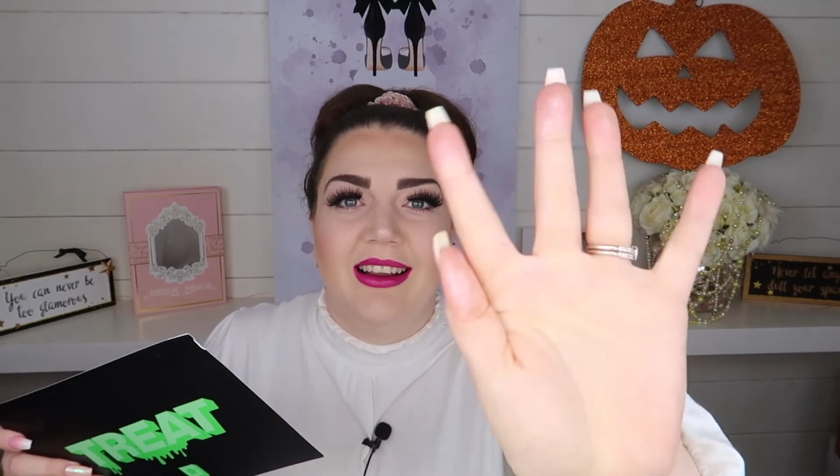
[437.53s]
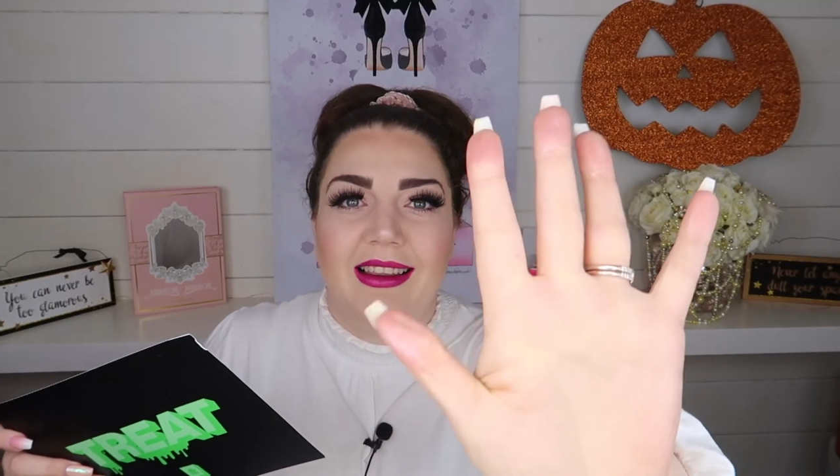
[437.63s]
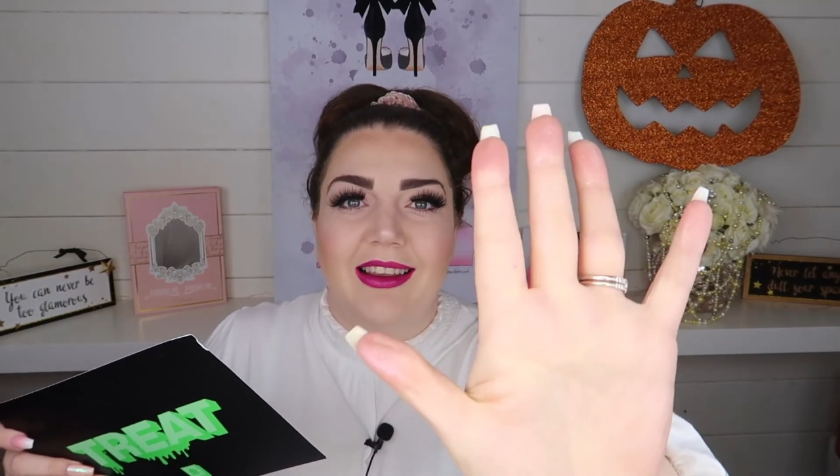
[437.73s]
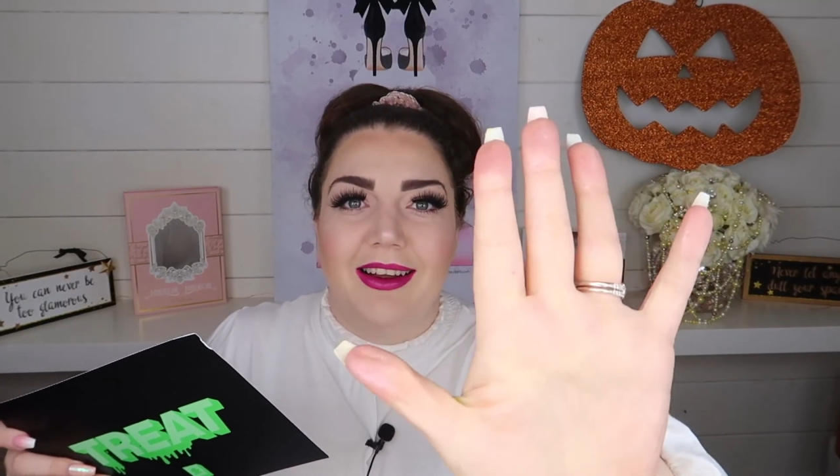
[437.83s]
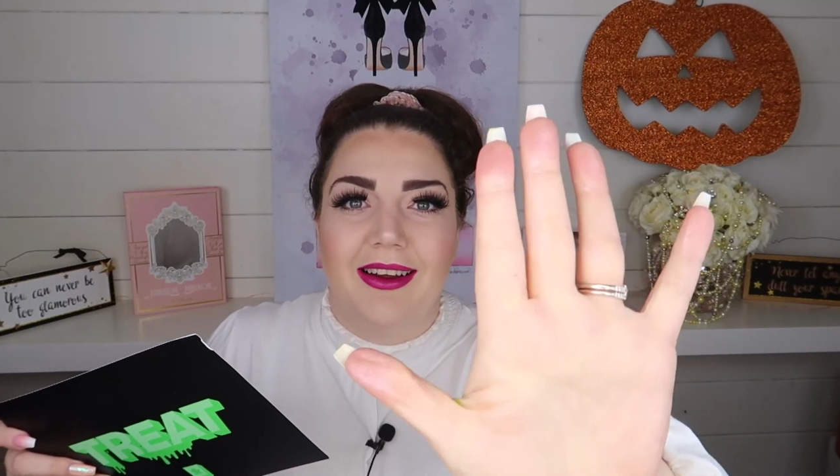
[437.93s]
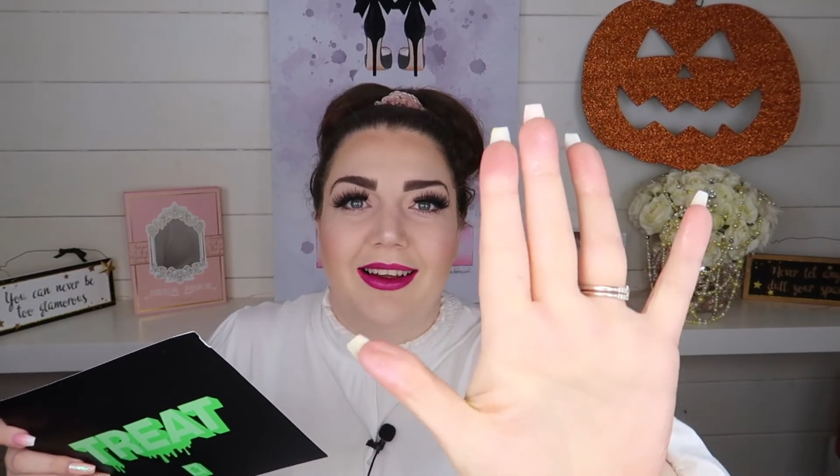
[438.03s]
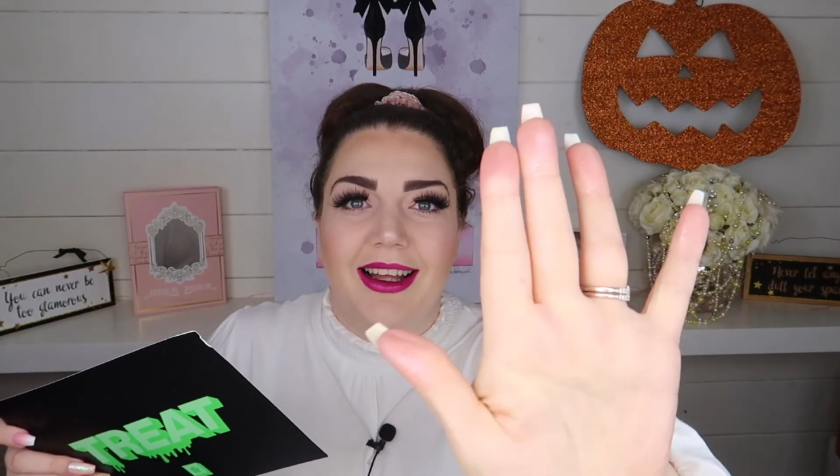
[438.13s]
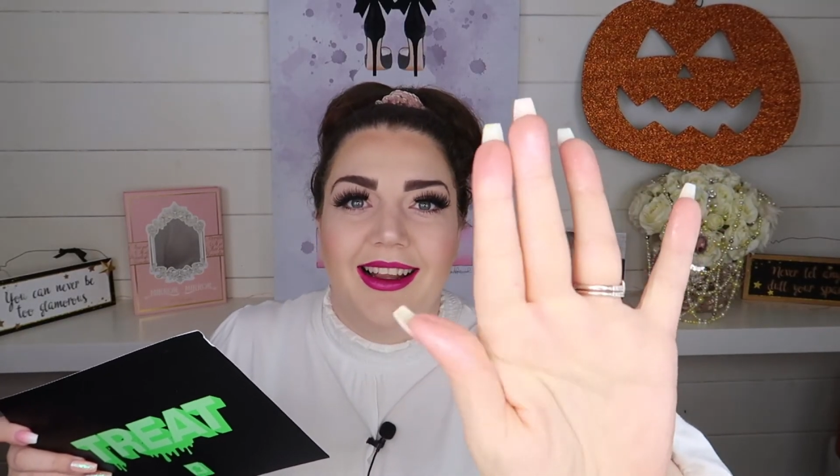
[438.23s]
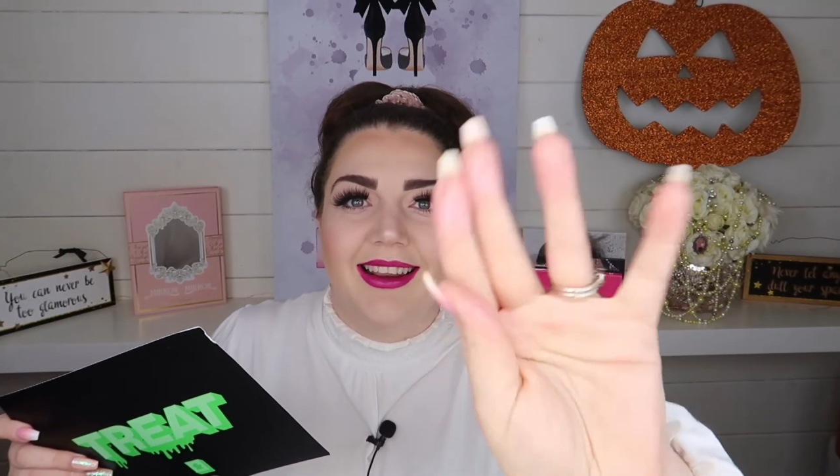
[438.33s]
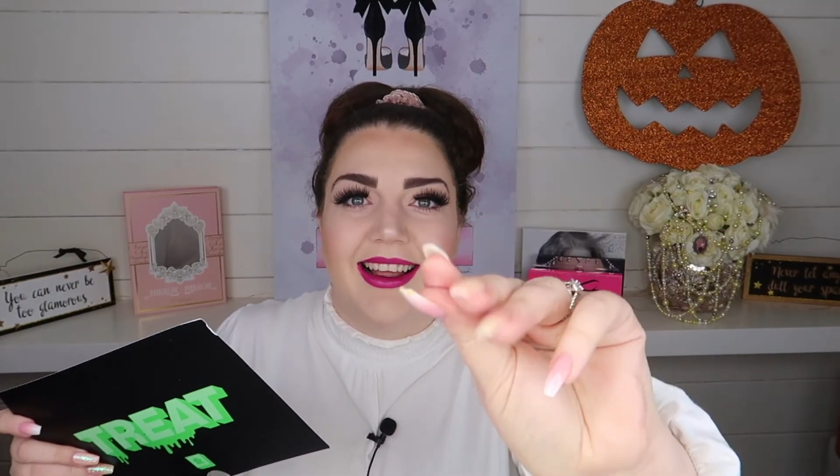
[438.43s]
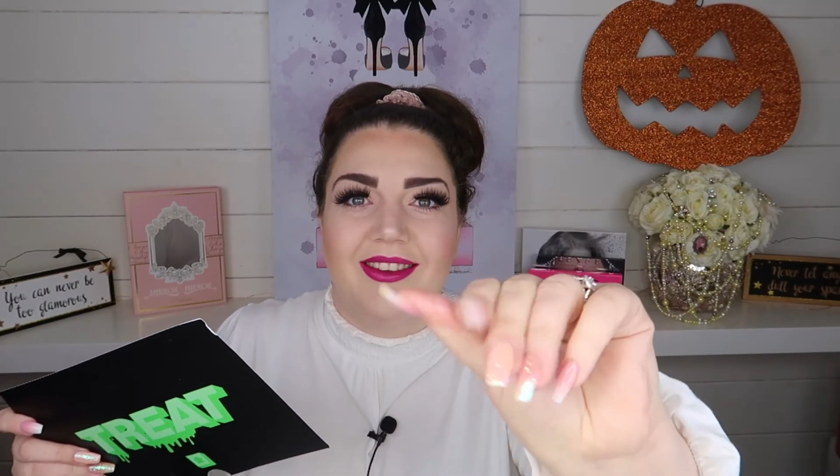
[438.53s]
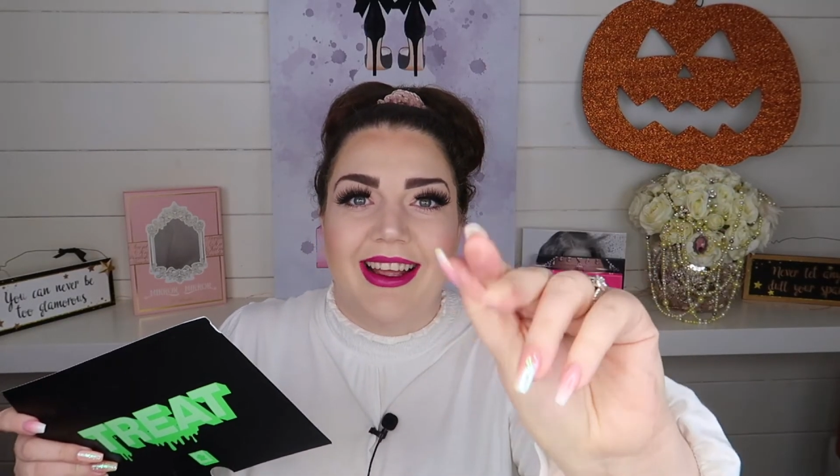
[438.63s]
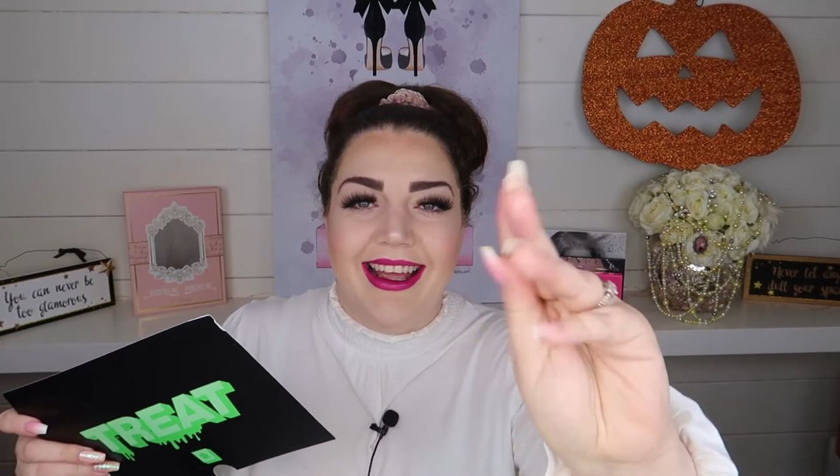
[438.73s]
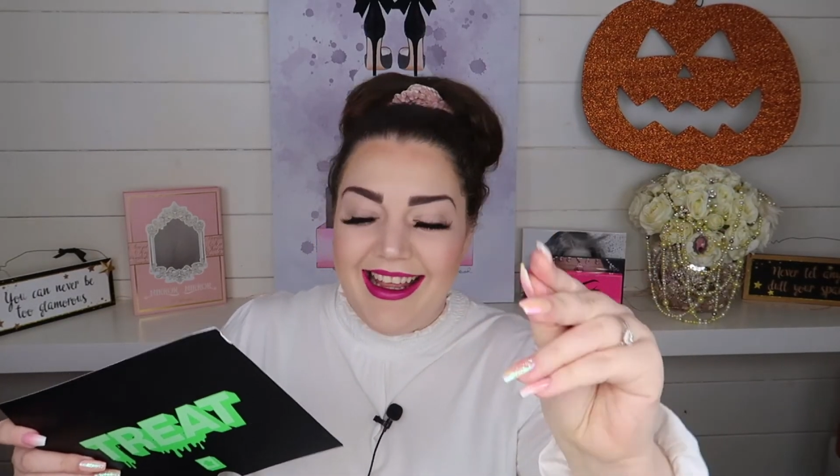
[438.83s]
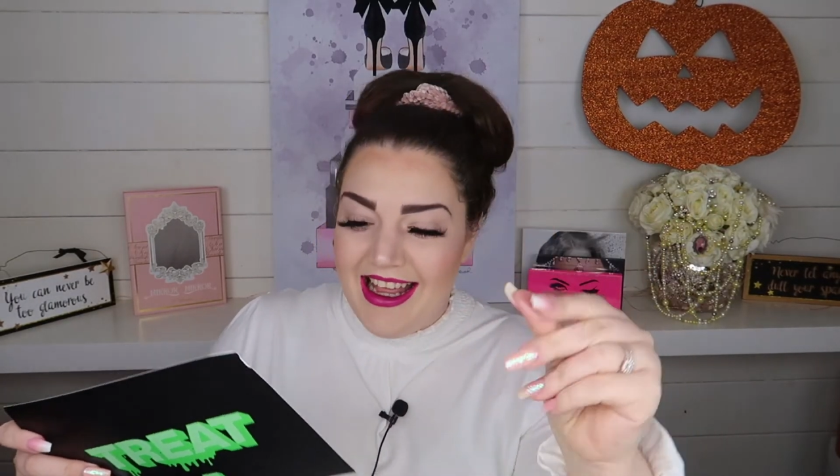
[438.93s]
Look, love
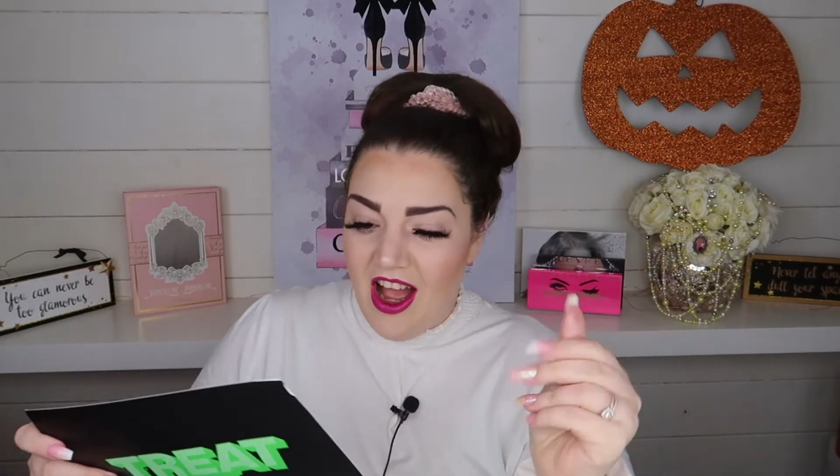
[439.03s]
it.